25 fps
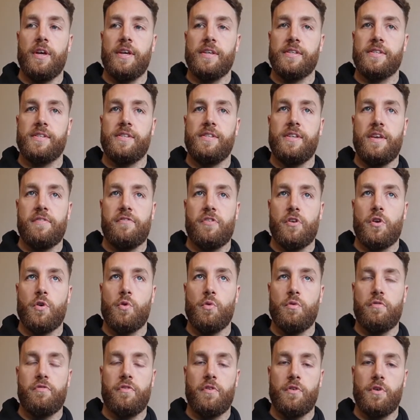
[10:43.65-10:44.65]
it's
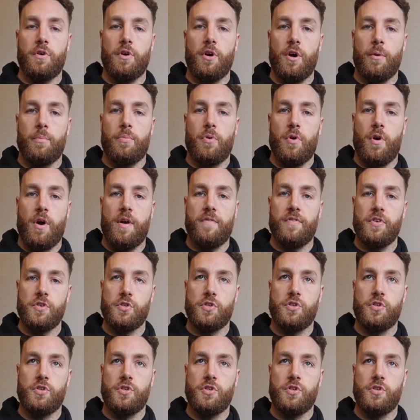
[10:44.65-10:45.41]
difficult for a private